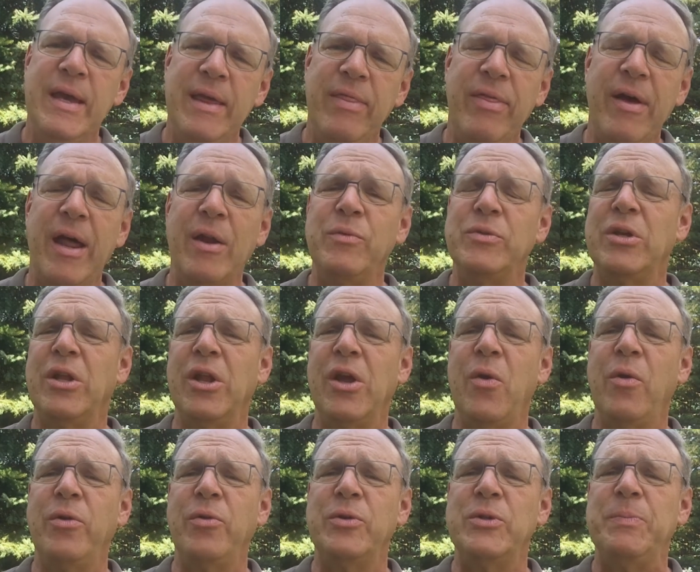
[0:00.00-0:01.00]
Thought it was going to
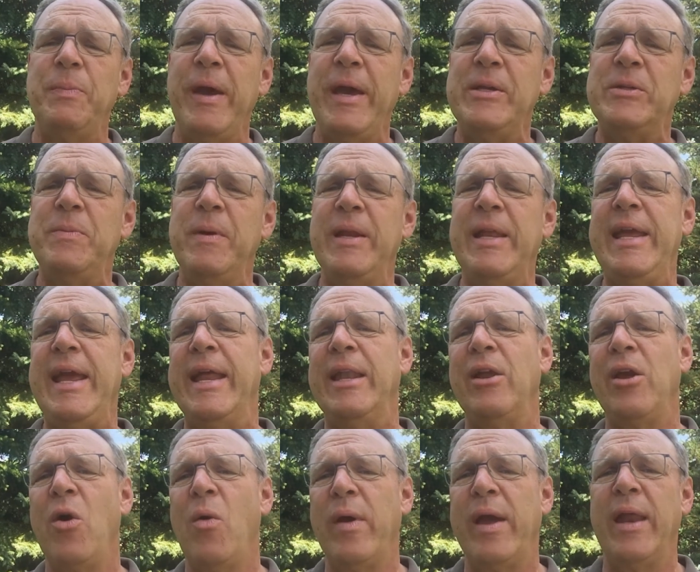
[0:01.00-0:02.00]
go into his basement. He had to
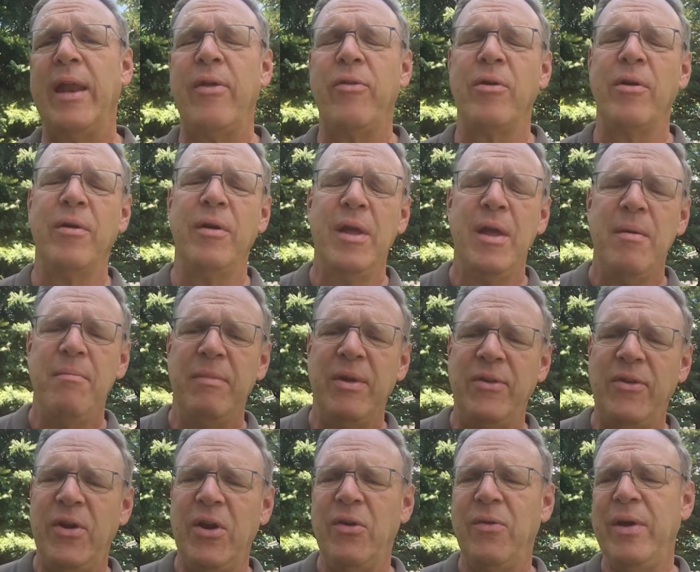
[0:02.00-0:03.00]
go get other
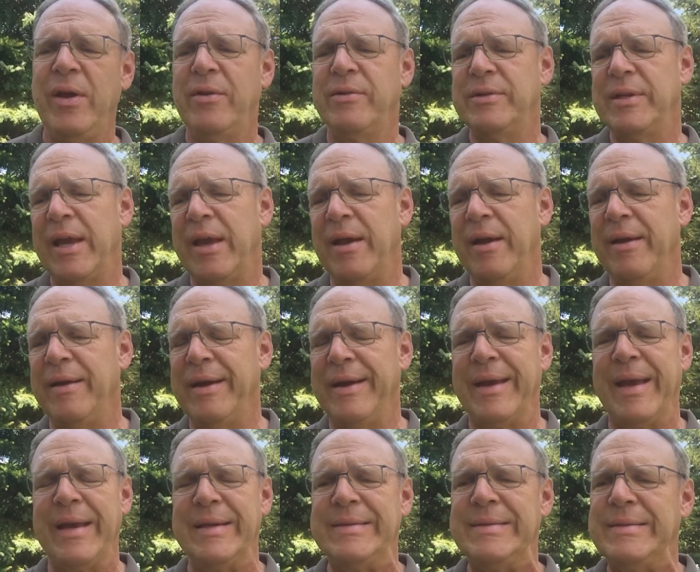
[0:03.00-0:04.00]
materials like
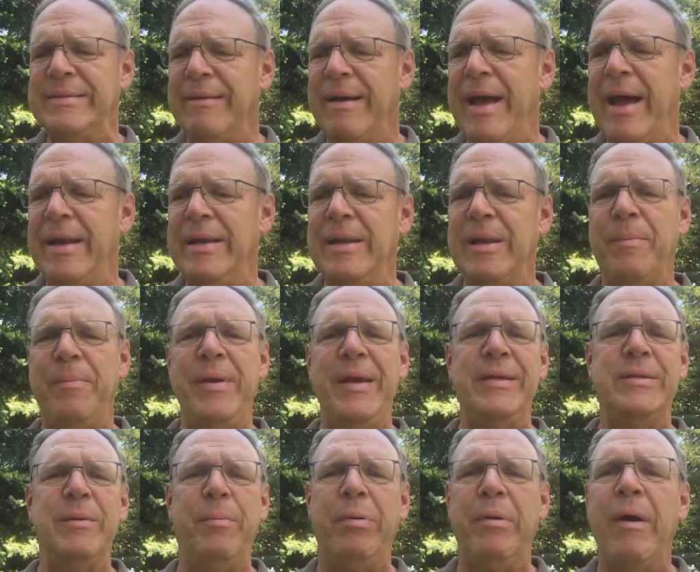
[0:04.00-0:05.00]
a sled and a
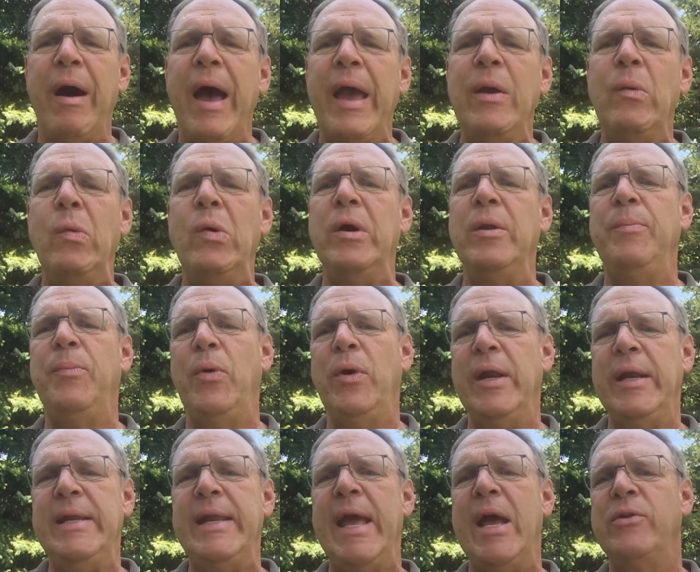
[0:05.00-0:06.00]
piece of plywood, put
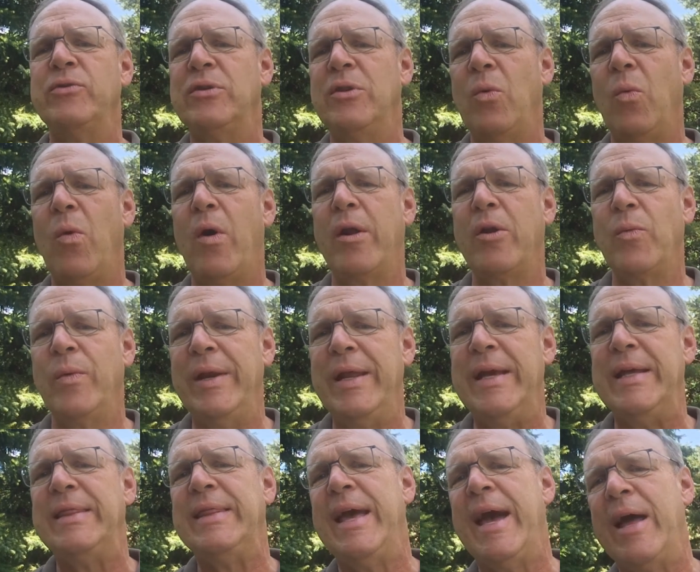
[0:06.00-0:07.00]
it down so the water would
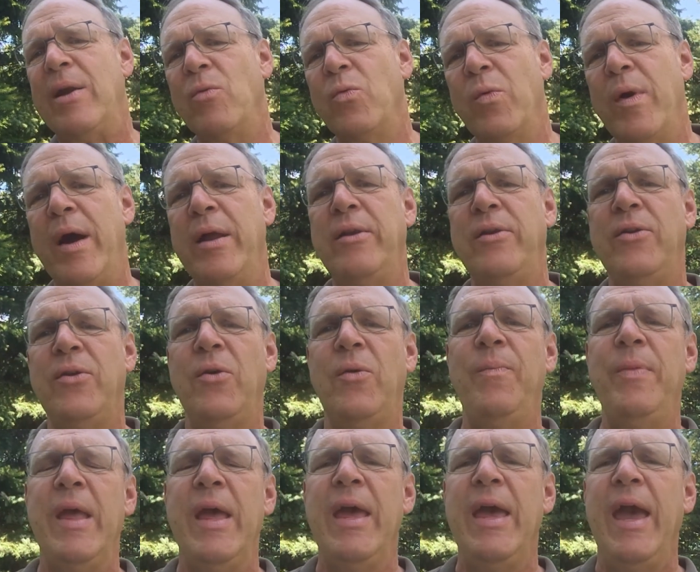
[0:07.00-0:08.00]
hit that, run to
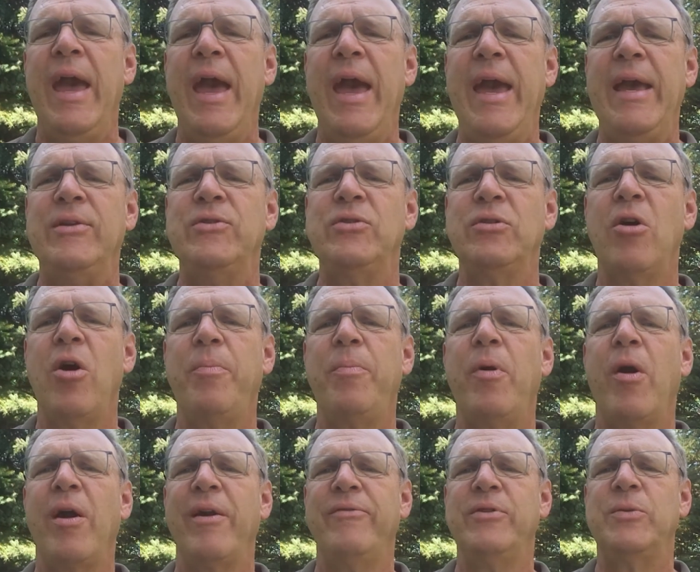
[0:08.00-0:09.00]
a sloped
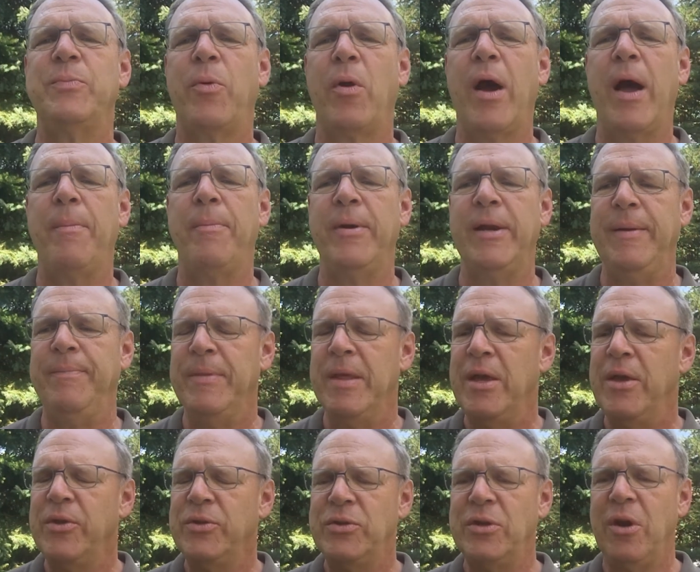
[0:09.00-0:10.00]
part of his property.
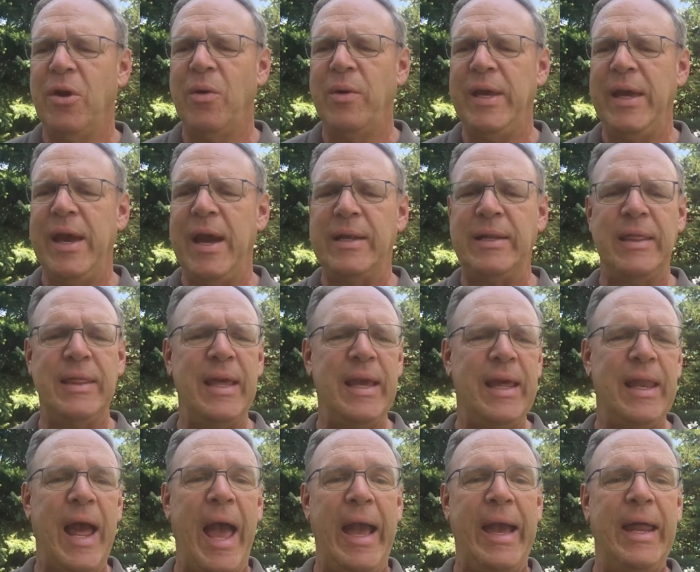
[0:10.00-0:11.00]
So he got to
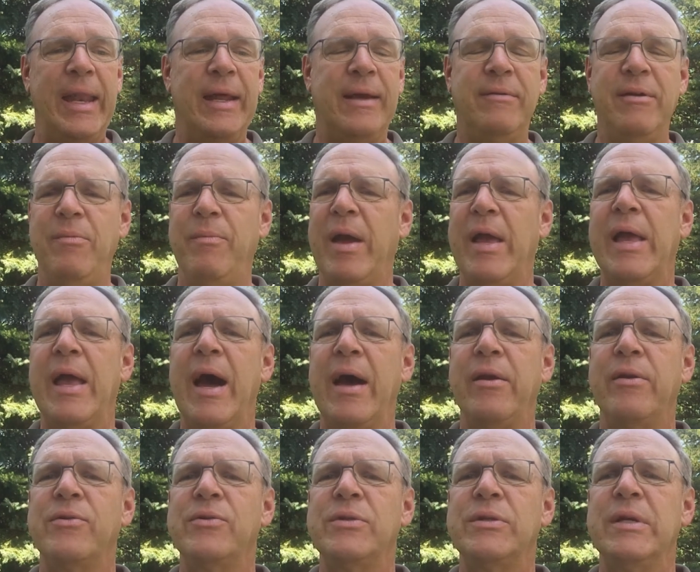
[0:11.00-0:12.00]
thinking, I got to clean my
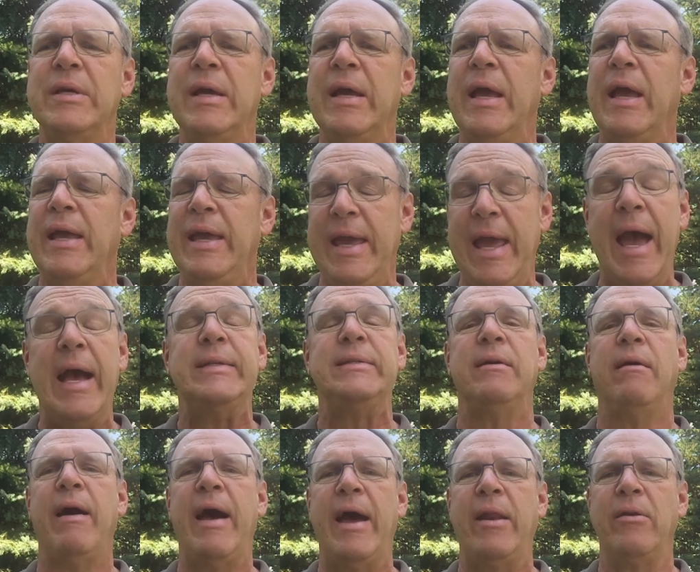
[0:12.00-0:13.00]
gutters. He has a
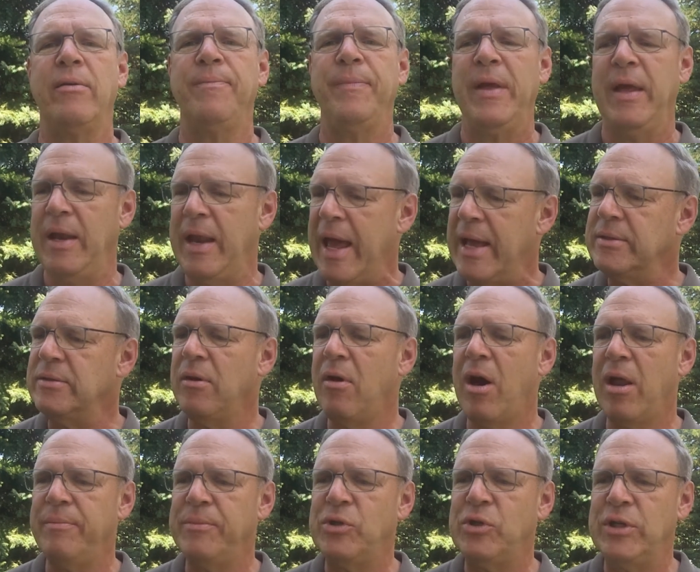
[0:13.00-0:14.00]
ladder and has a
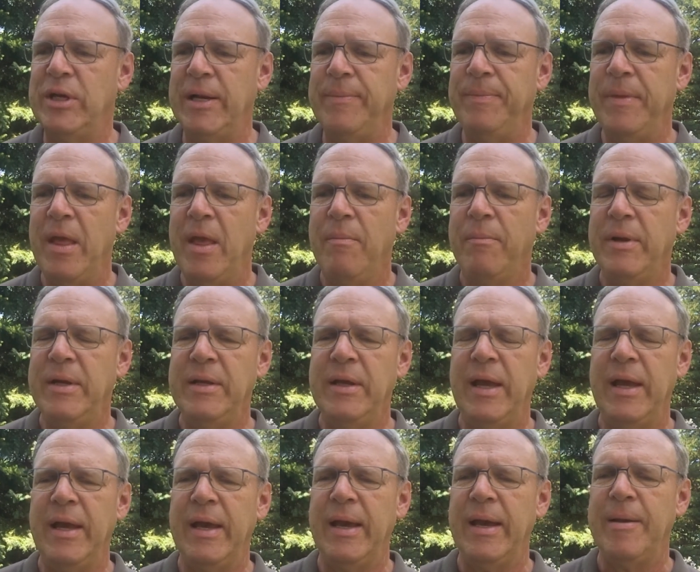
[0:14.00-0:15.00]
lawn machine, but
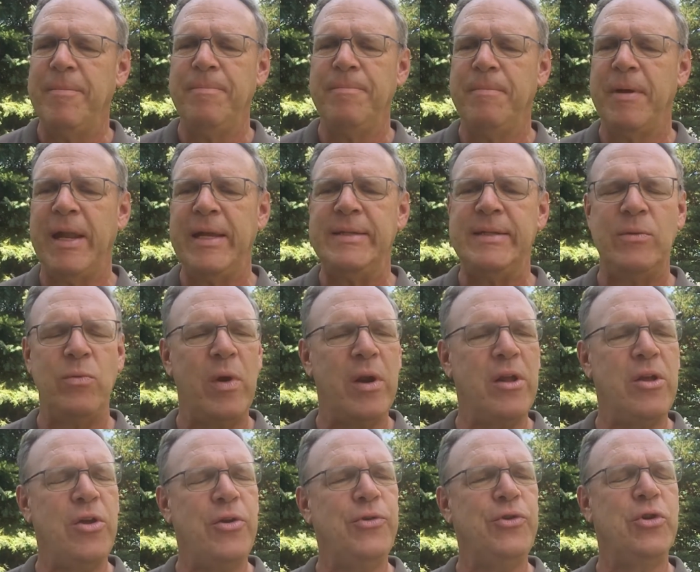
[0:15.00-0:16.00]
I said, why
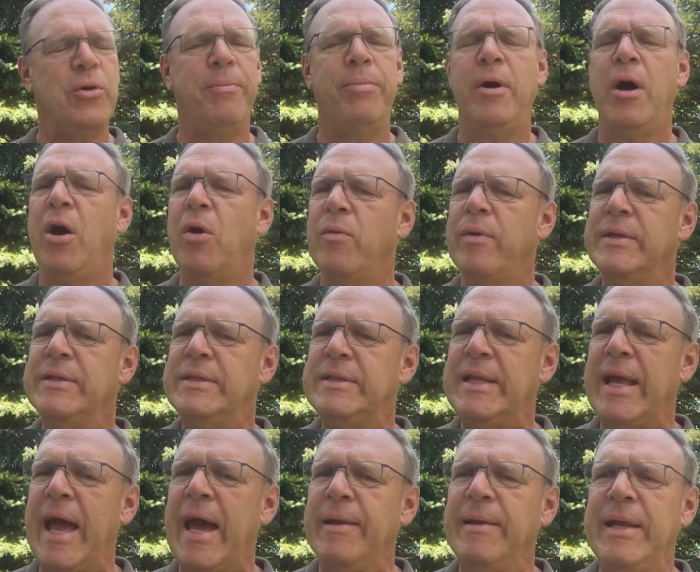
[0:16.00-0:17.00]
don't you use your blower
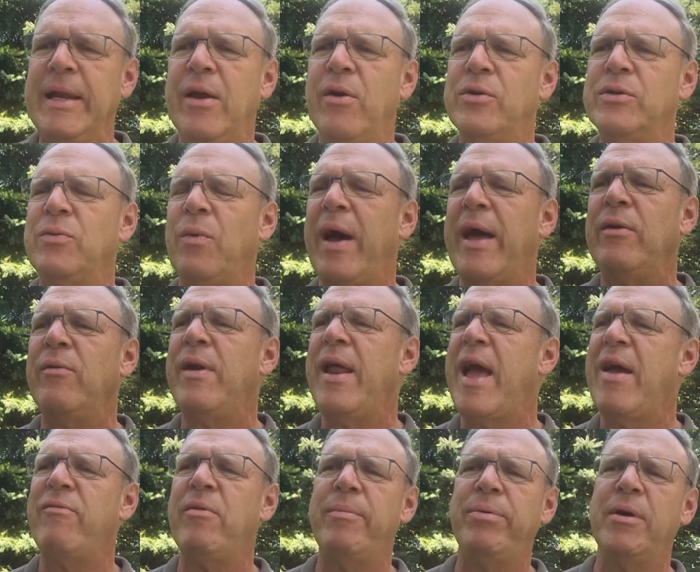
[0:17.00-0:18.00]
instead? And he goes, well, I don't
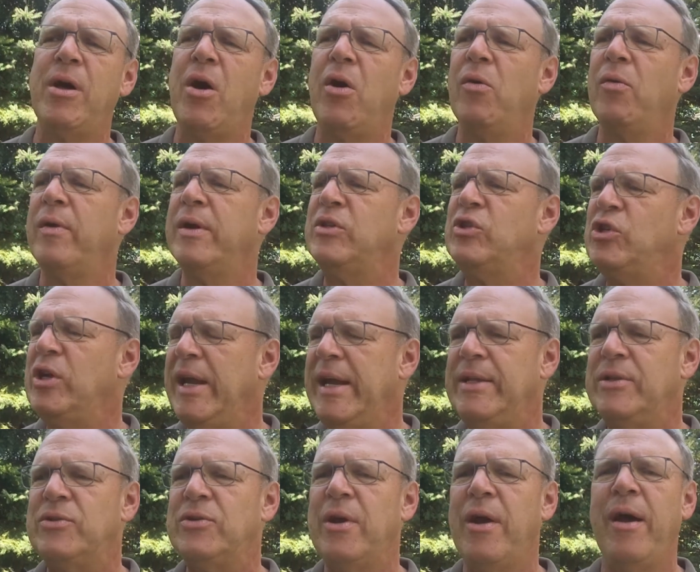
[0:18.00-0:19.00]
have a blower, a
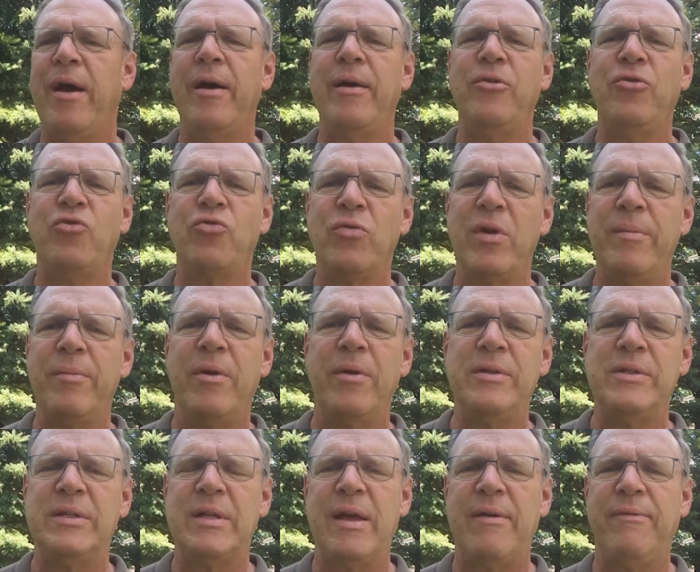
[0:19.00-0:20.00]
chainsaw, and trimmer
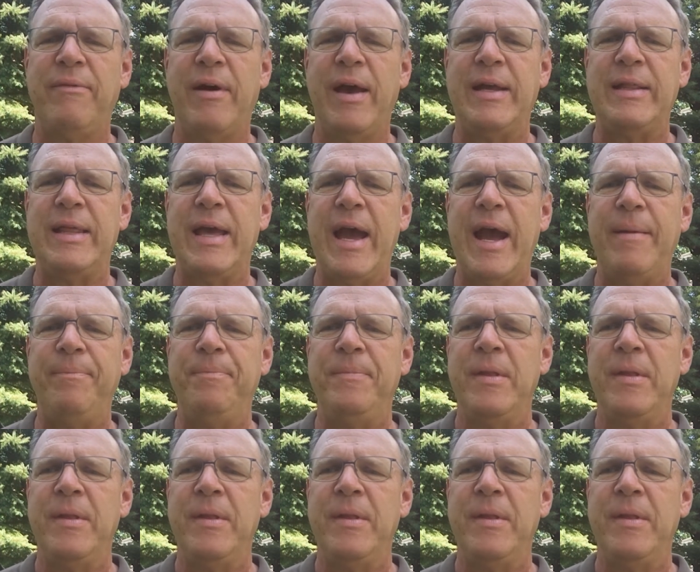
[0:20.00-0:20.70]
and stuff like that.